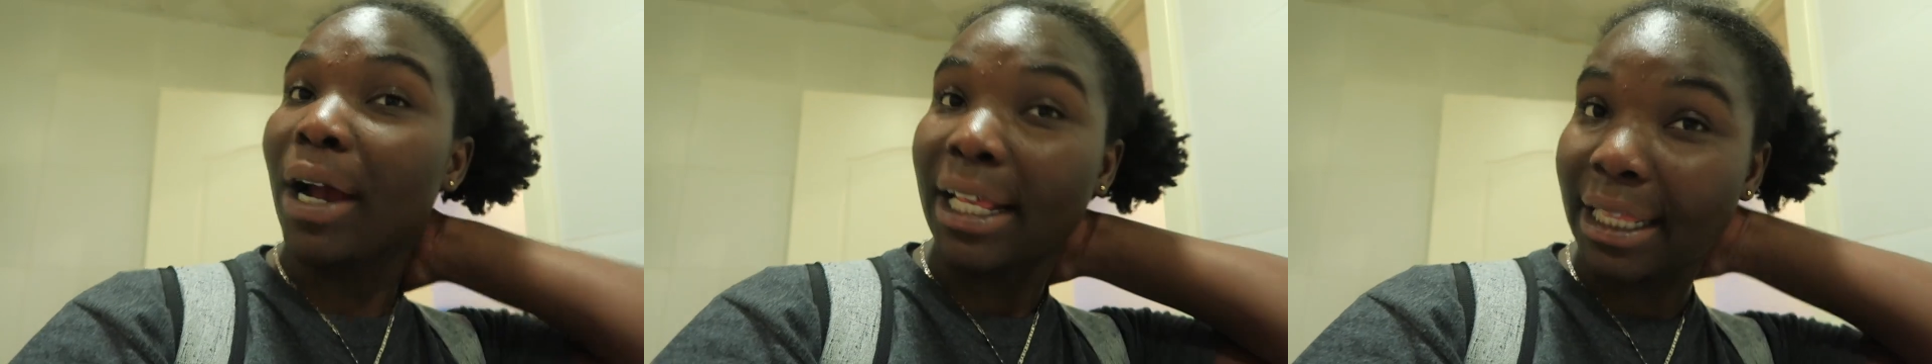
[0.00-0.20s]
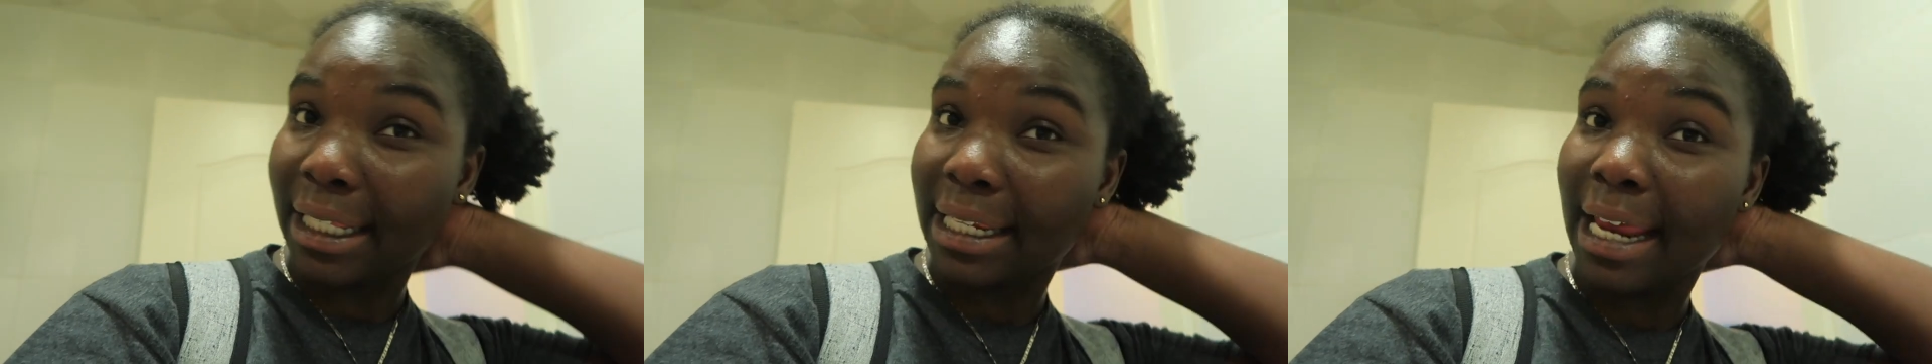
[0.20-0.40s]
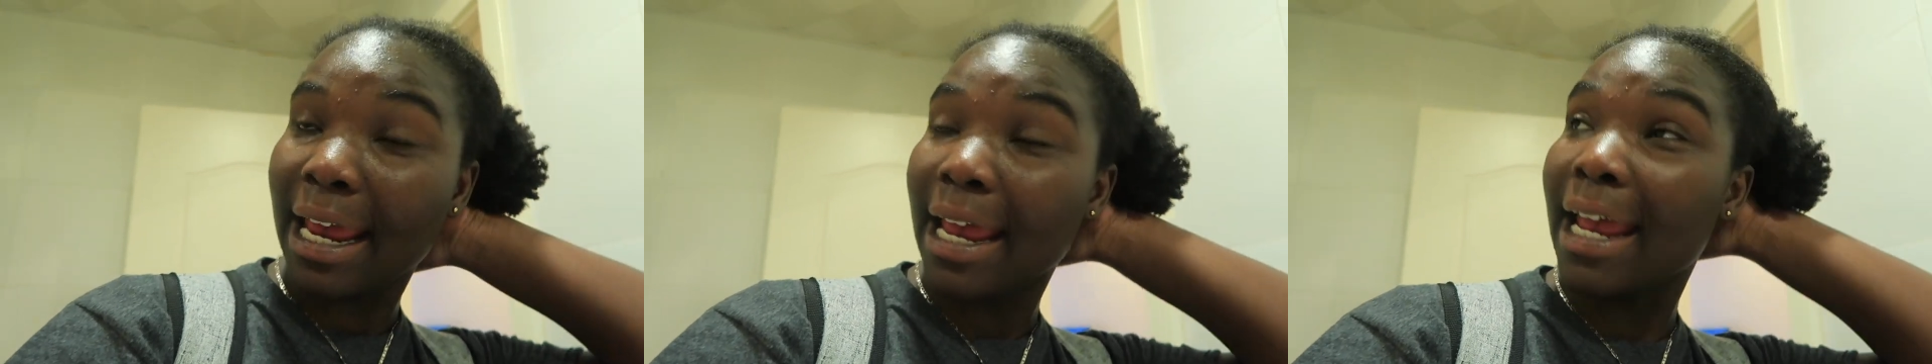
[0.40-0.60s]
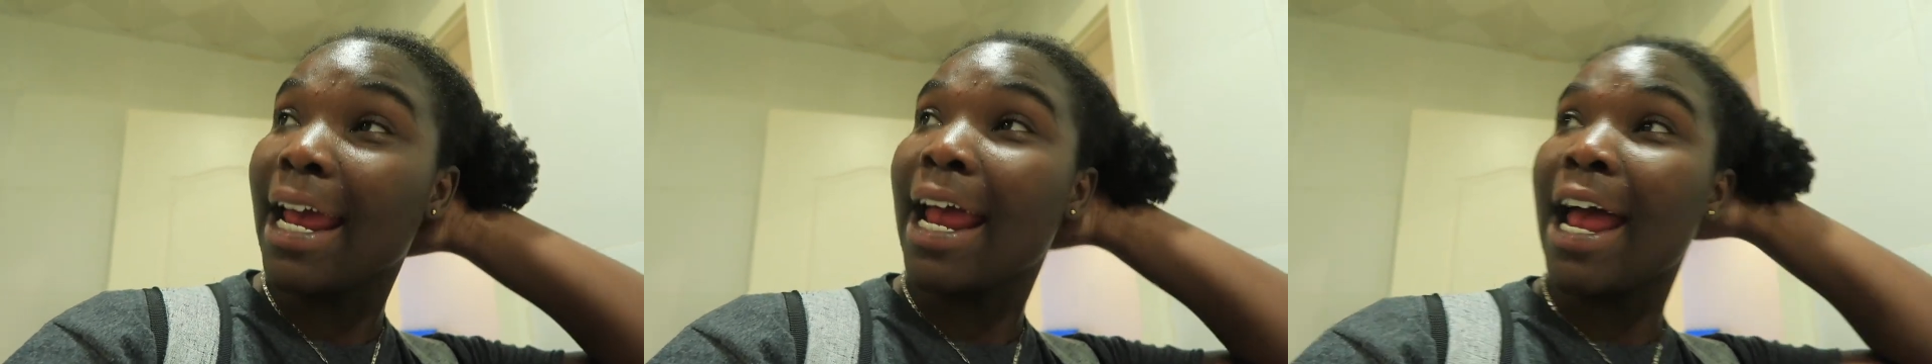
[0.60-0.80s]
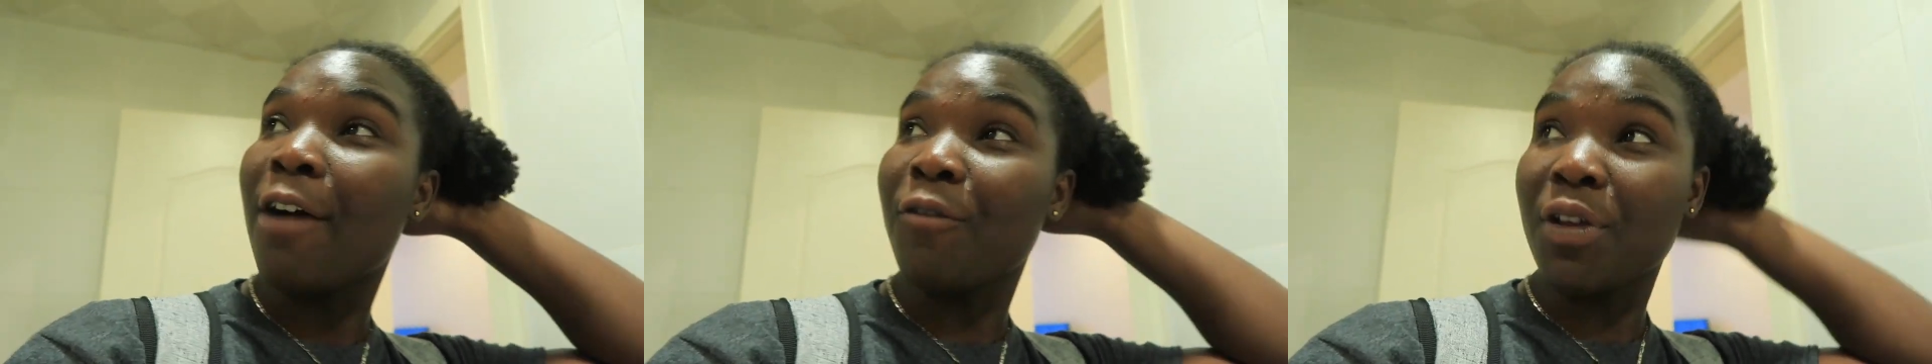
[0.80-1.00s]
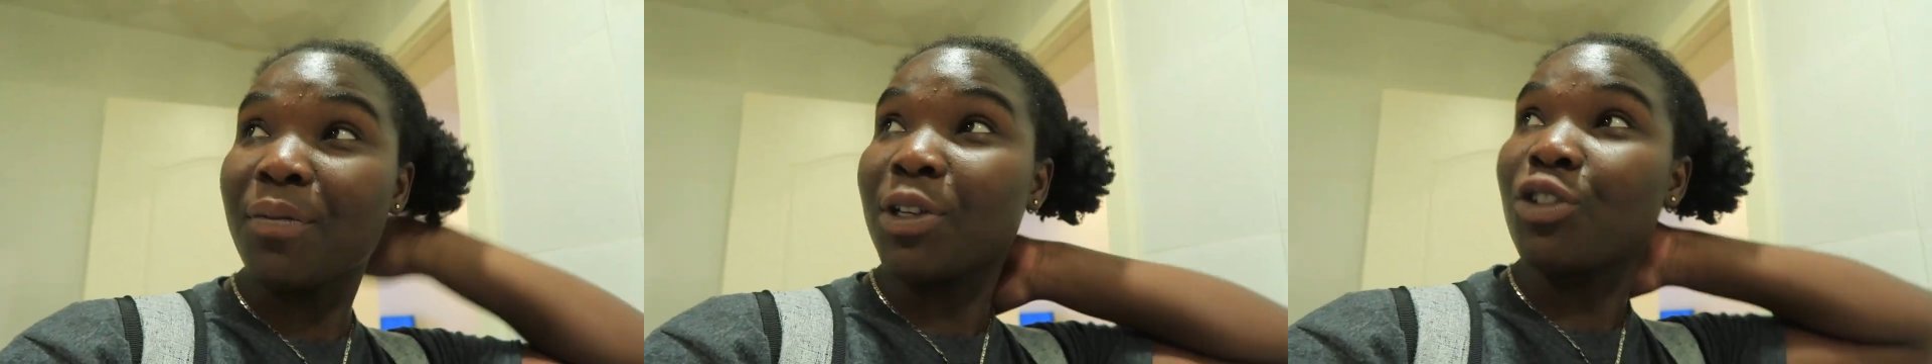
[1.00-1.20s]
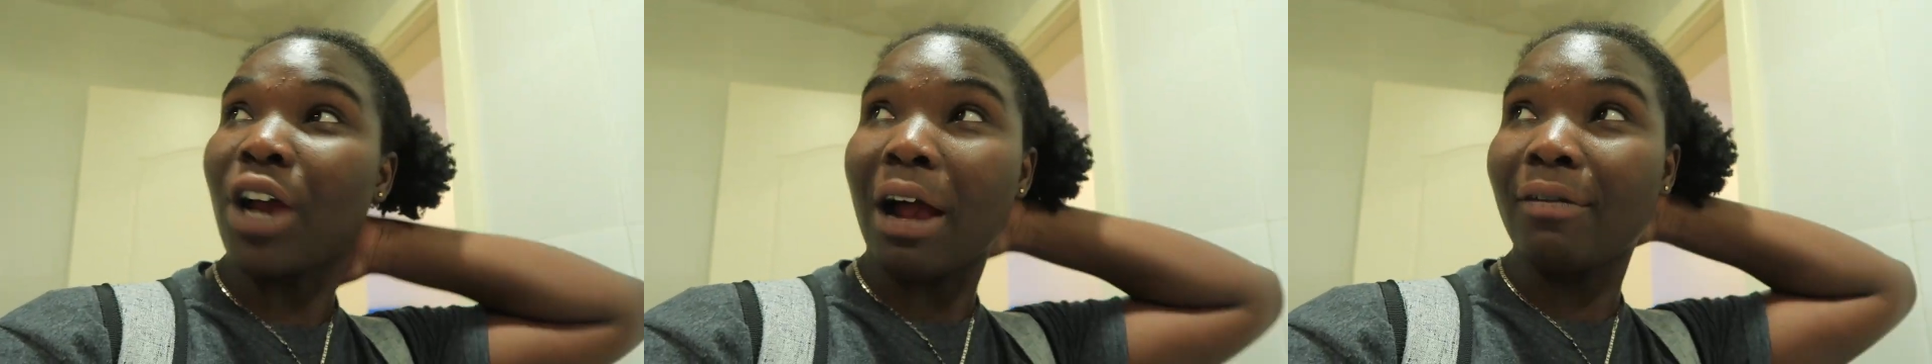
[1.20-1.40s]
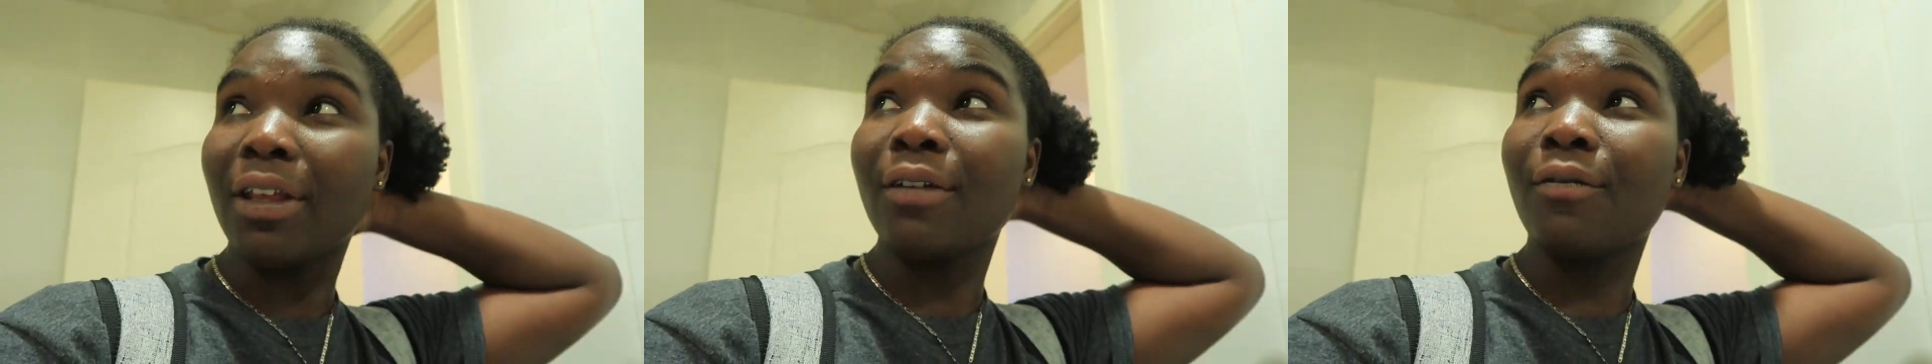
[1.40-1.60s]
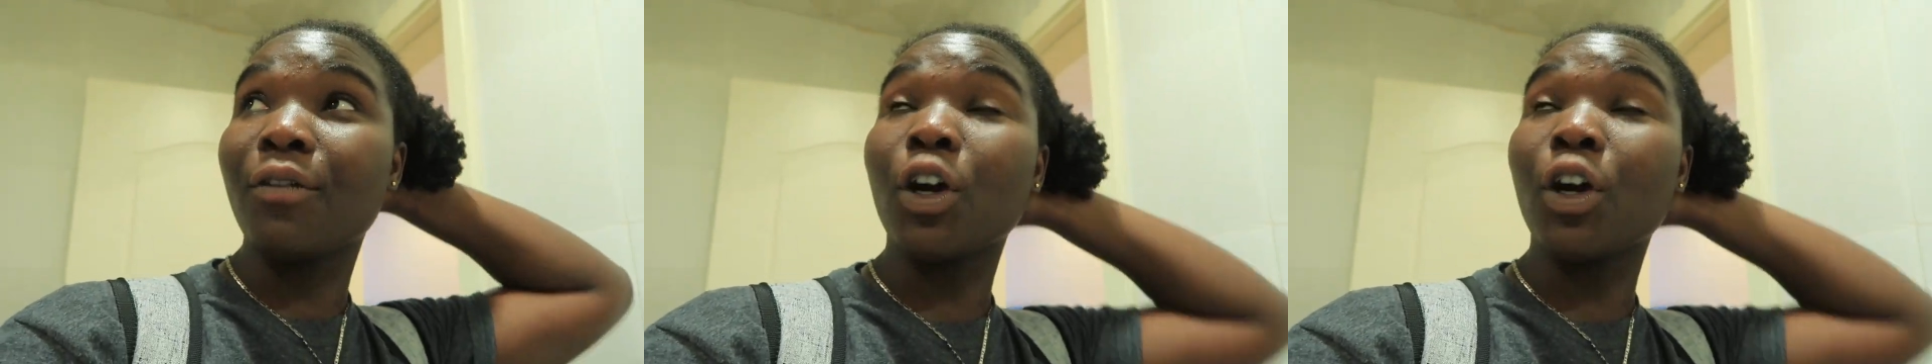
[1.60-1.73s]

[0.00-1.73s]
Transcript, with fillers: quite the day. We've been traveling